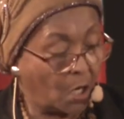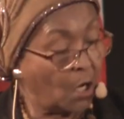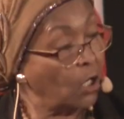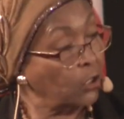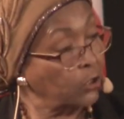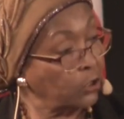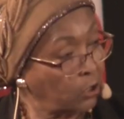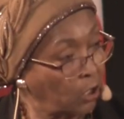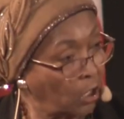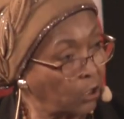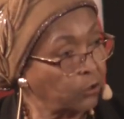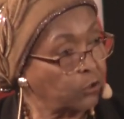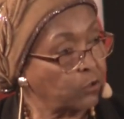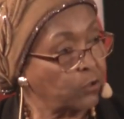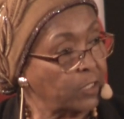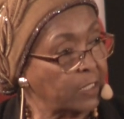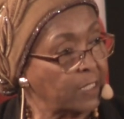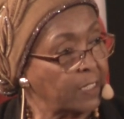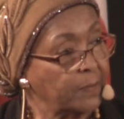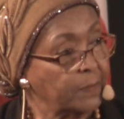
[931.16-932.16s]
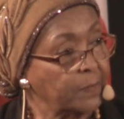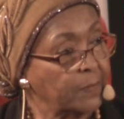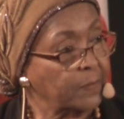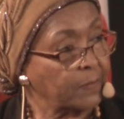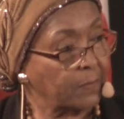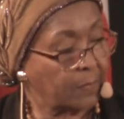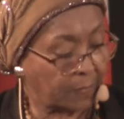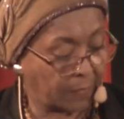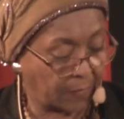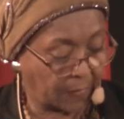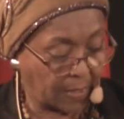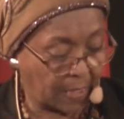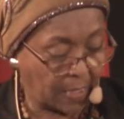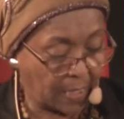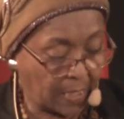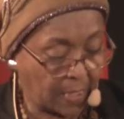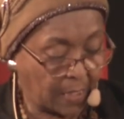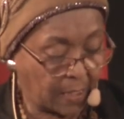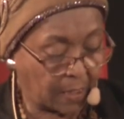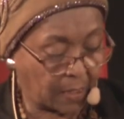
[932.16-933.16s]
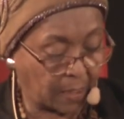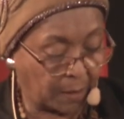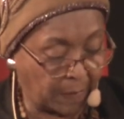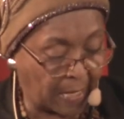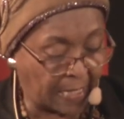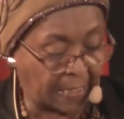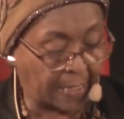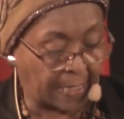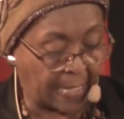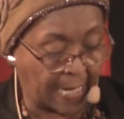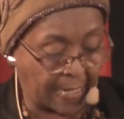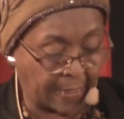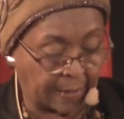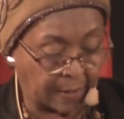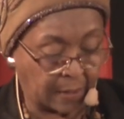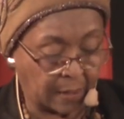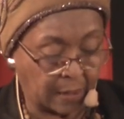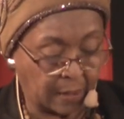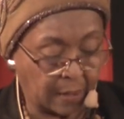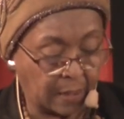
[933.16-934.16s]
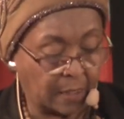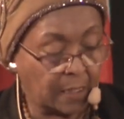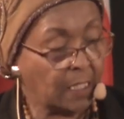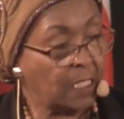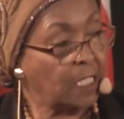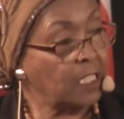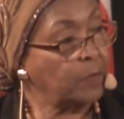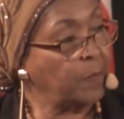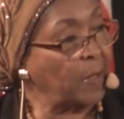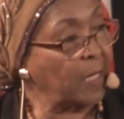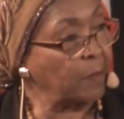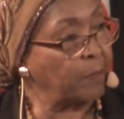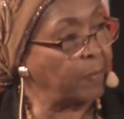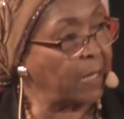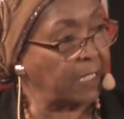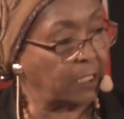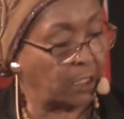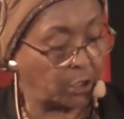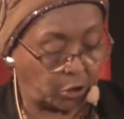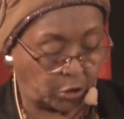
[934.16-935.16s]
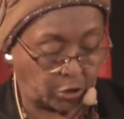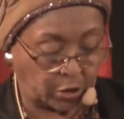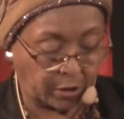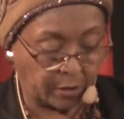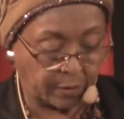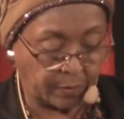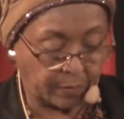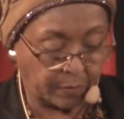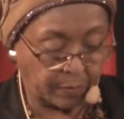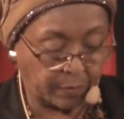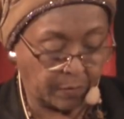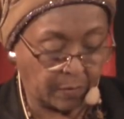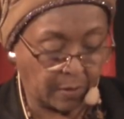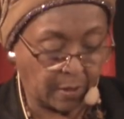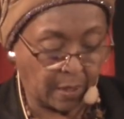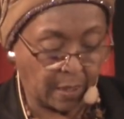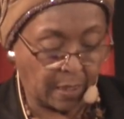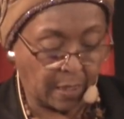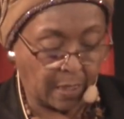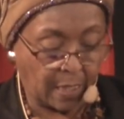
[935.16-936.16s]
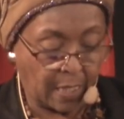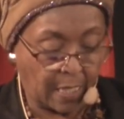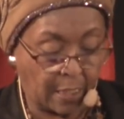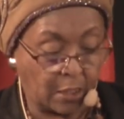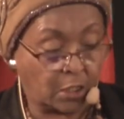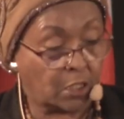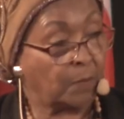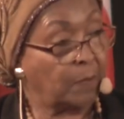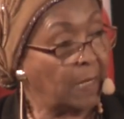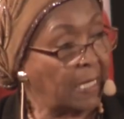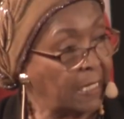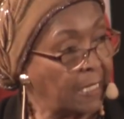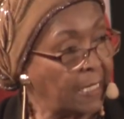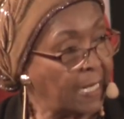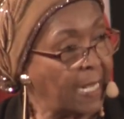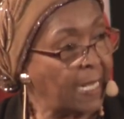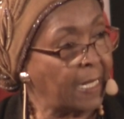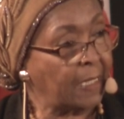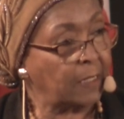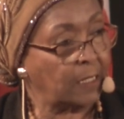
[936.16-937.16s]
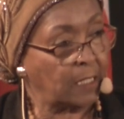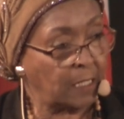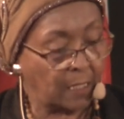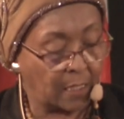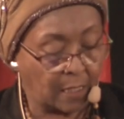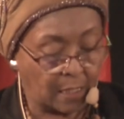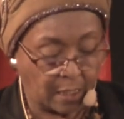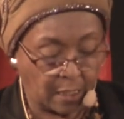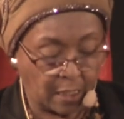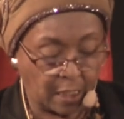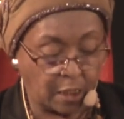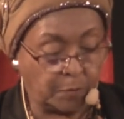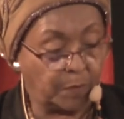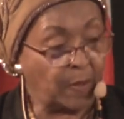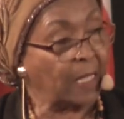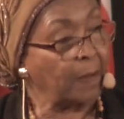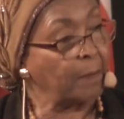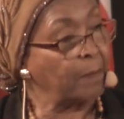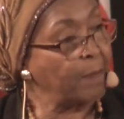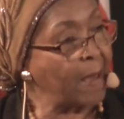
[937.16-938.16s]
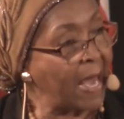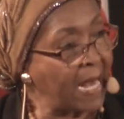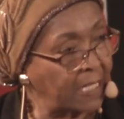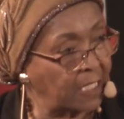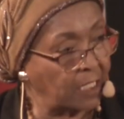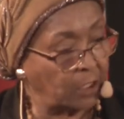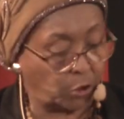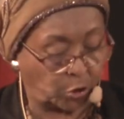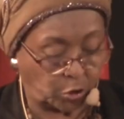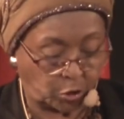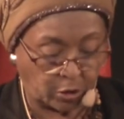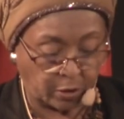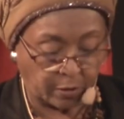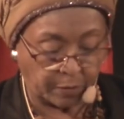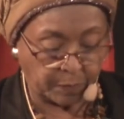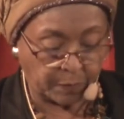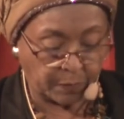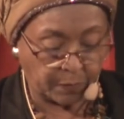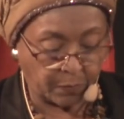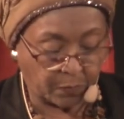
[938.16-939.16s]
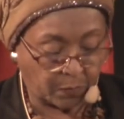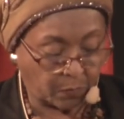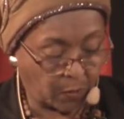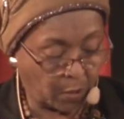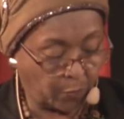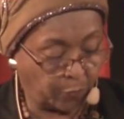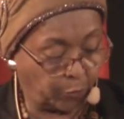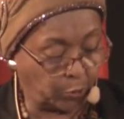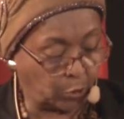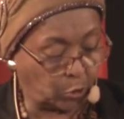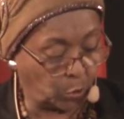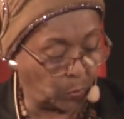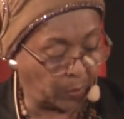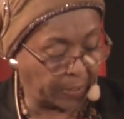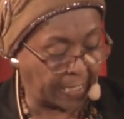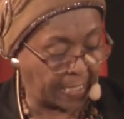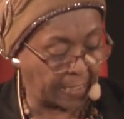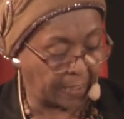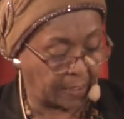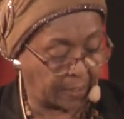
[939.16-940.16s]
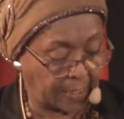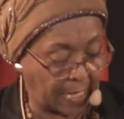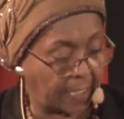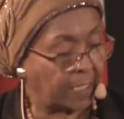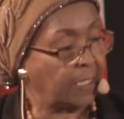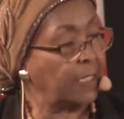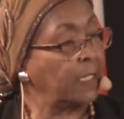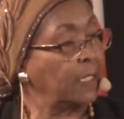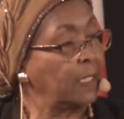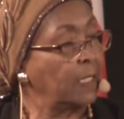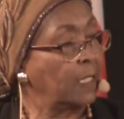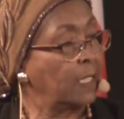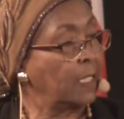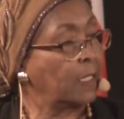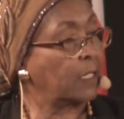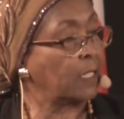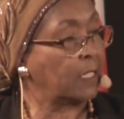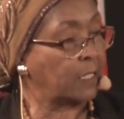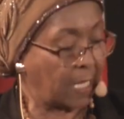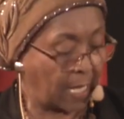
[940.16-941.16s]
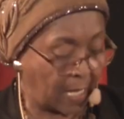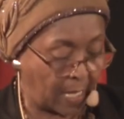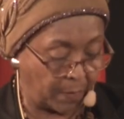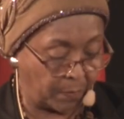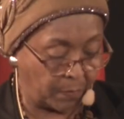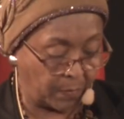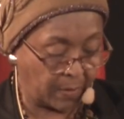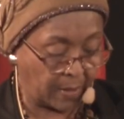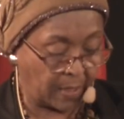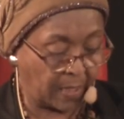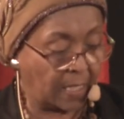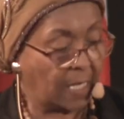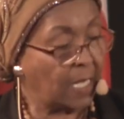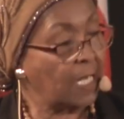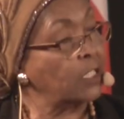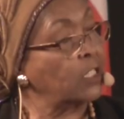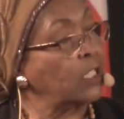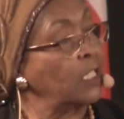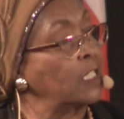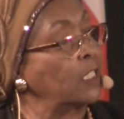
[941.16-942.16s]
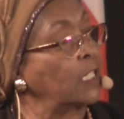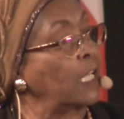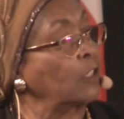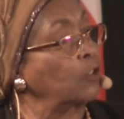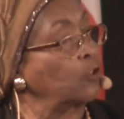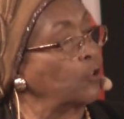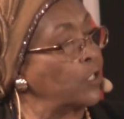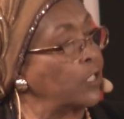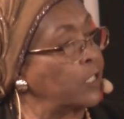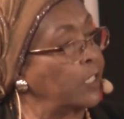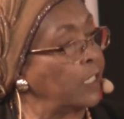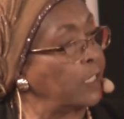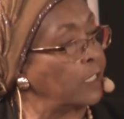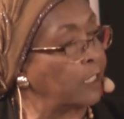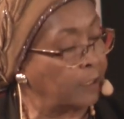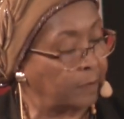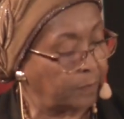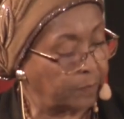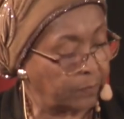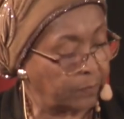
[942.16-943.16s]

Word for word: On the contrary, Somaliland is being punished, and Somaliland is being banished for doing exactly the same as these countries did.